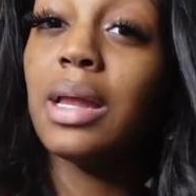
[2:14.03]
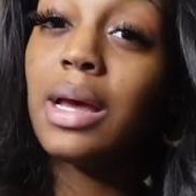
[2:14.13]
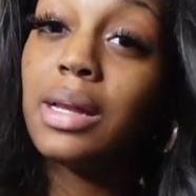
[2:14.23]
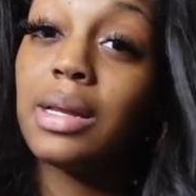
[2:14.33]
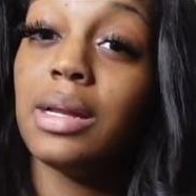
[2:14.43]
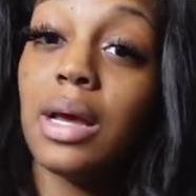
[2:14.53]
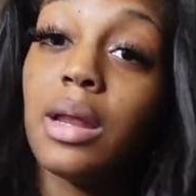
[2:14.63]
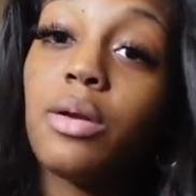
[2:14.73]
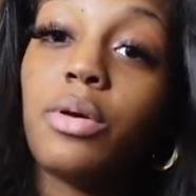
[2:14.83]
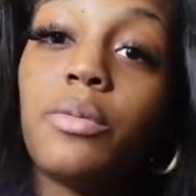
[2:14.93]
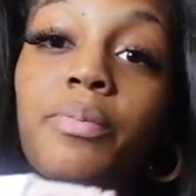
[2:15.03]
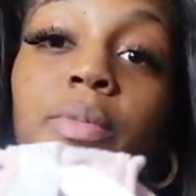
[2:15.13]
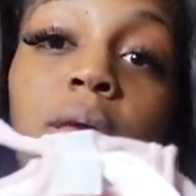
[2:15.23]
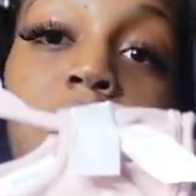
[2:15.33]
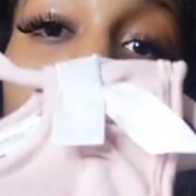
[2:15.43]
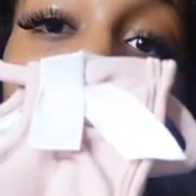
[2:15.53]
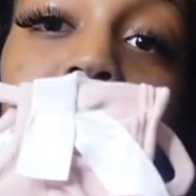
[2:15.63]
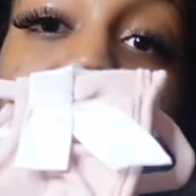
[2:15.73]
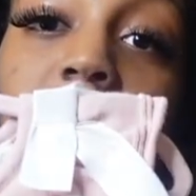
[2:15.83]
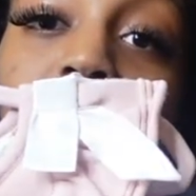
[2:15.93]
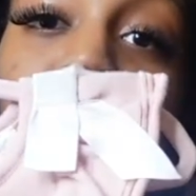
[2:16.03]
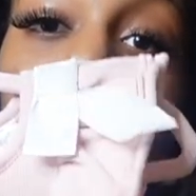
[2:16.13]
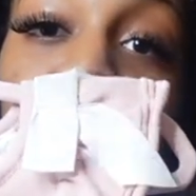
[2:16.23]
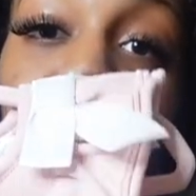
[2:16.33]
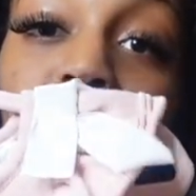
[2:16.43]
$9.99, I don't know. This outfit